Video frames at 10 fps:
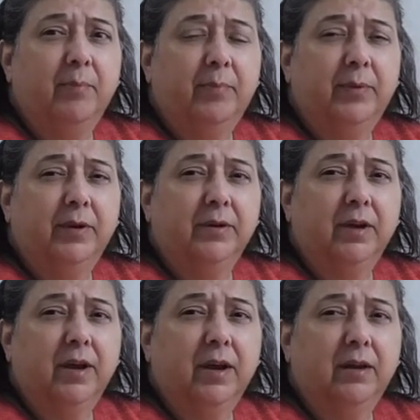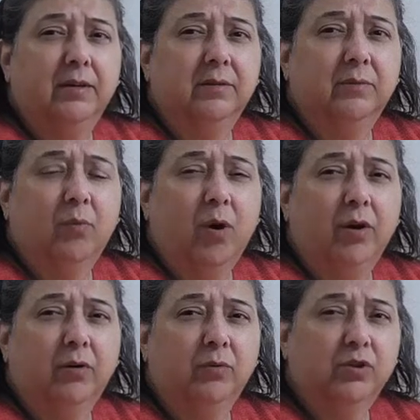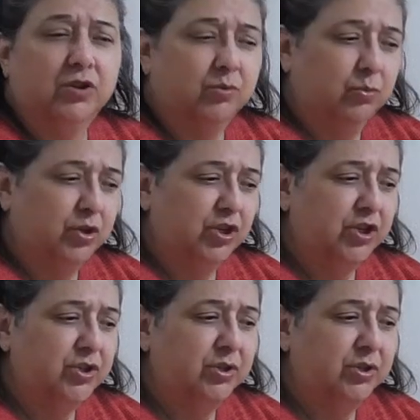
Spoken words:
put water just